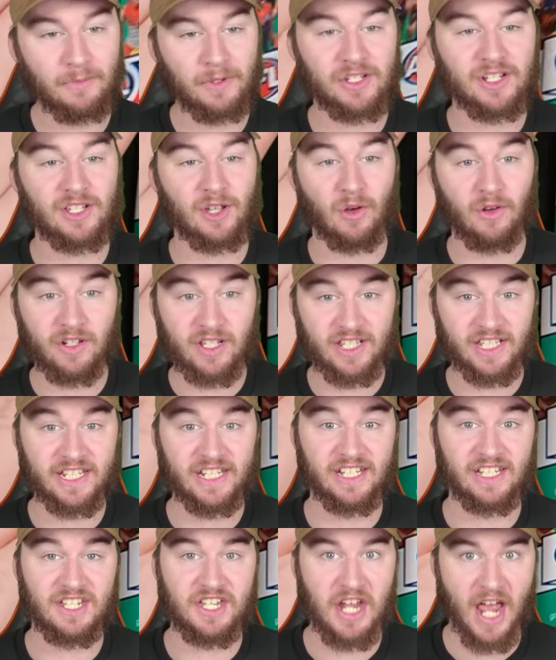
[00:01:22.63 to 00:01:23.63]
which is honestly
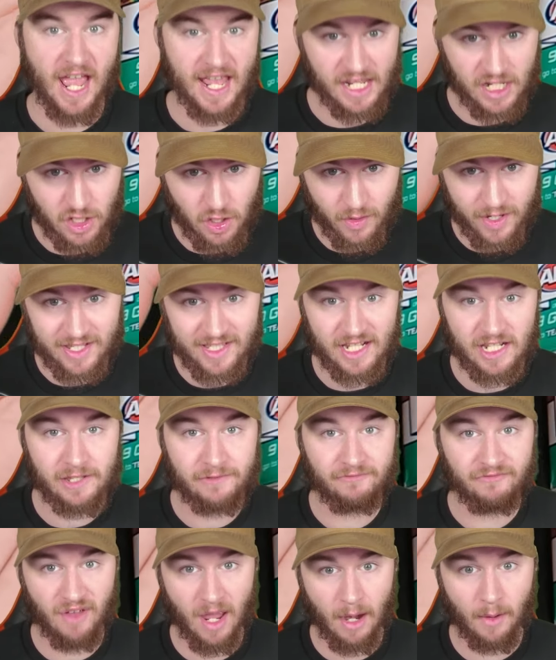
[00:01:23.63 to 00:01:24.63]
dangerous. That is
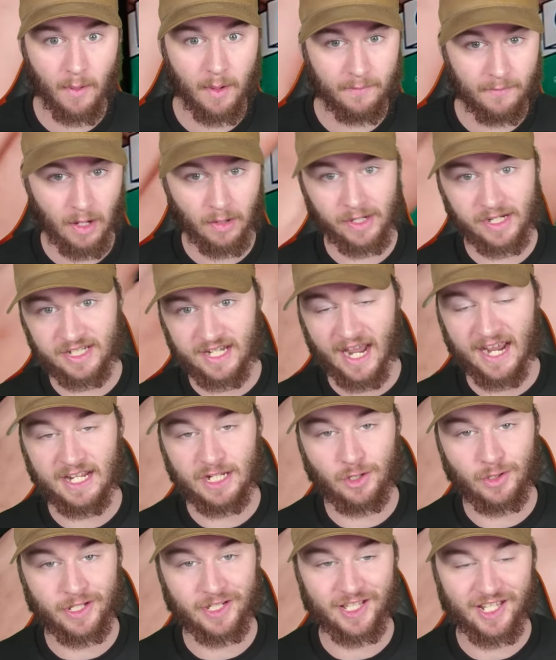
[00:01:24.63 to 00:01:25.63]
very
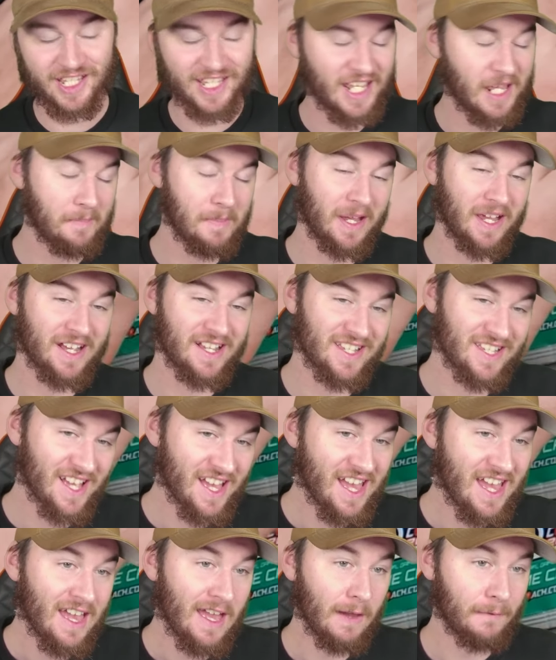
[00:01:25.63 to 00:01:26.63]
dangerous thinking, because
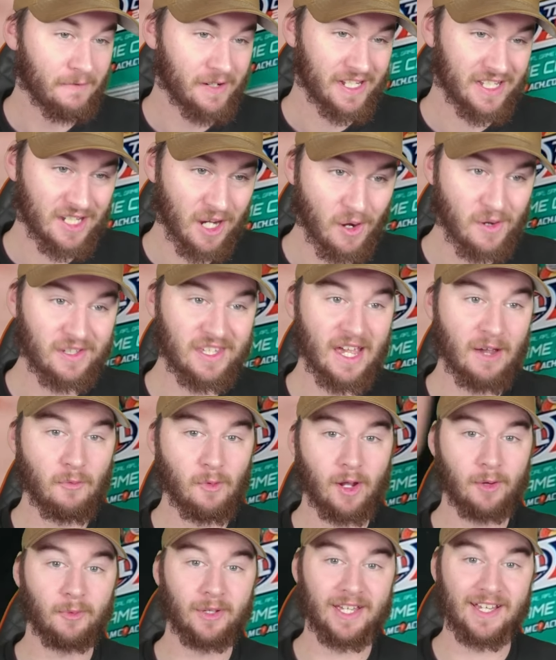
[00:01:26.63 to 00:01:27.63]
if we don't get
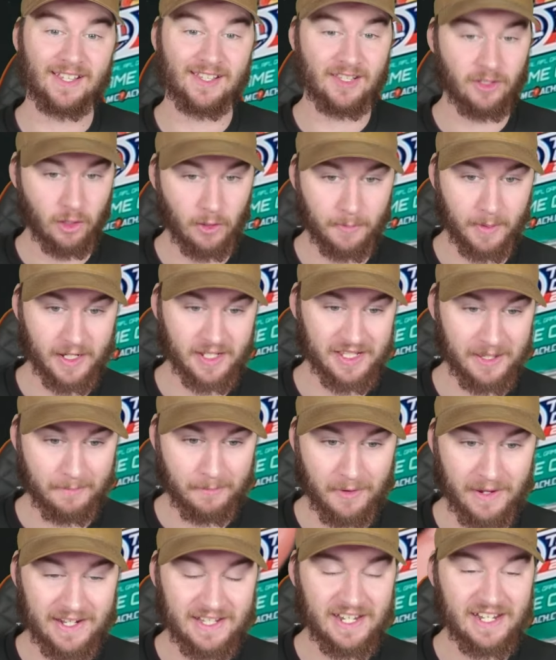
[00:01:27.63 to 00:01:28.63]
one, we get super
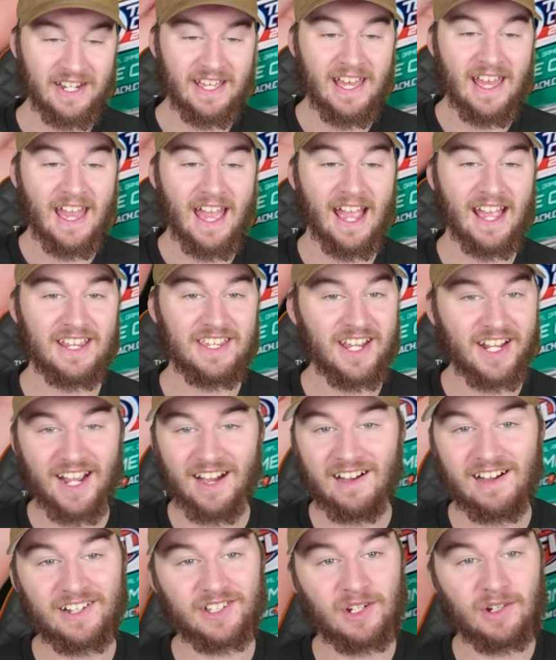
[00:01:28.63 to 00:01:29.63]
disappointed. And you
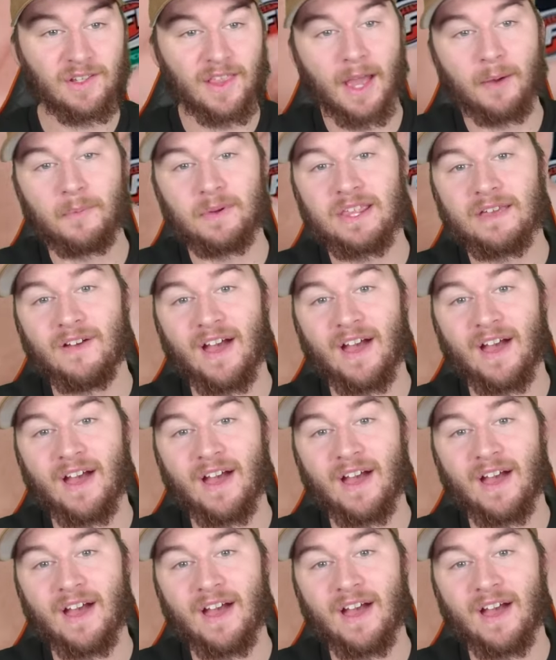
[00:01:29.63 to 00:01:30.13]
can't do that when you've